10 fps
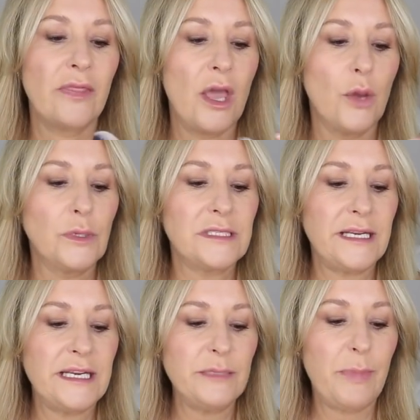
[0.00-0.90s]
There was
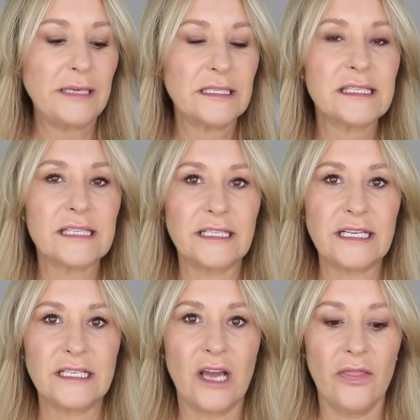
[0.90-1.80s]
an independent
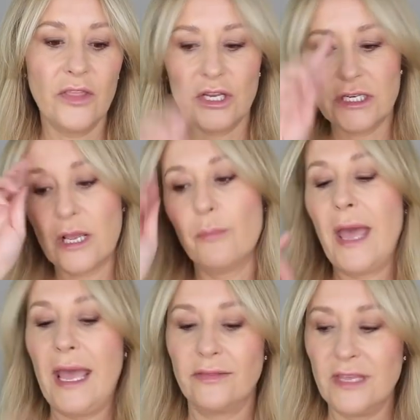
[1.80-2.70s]
study done that
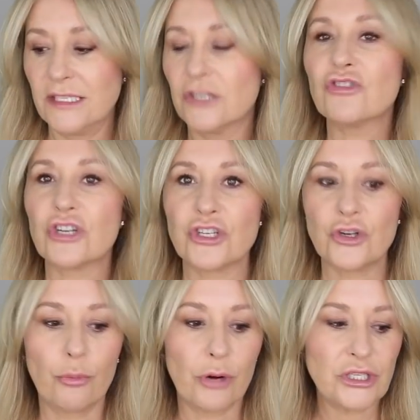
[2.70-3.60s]
compared this to
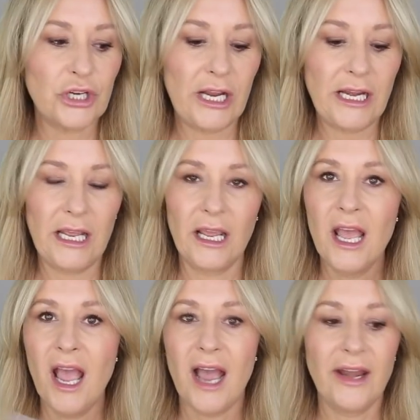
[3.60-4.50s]
traditional brush cleaning,
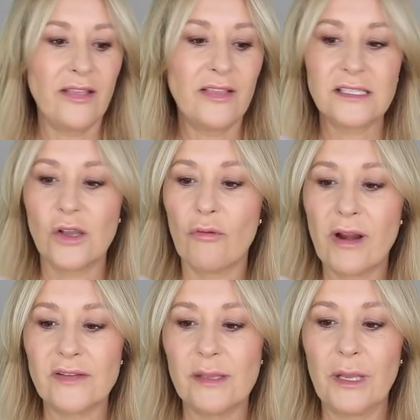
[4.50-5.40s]
and I think this got
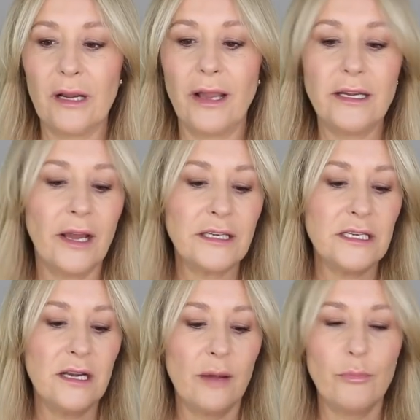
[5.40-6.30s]
rid of something like
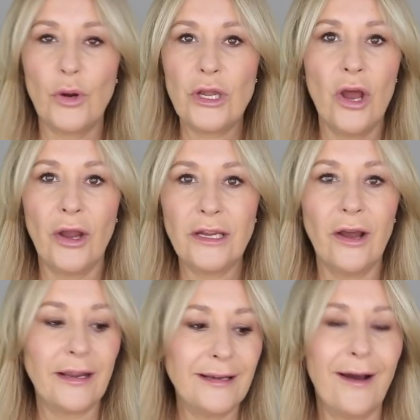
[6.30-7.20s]

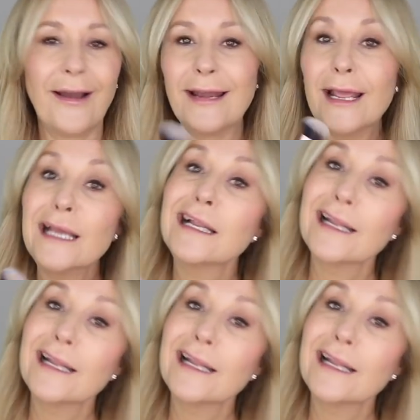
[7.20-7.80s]
99.999,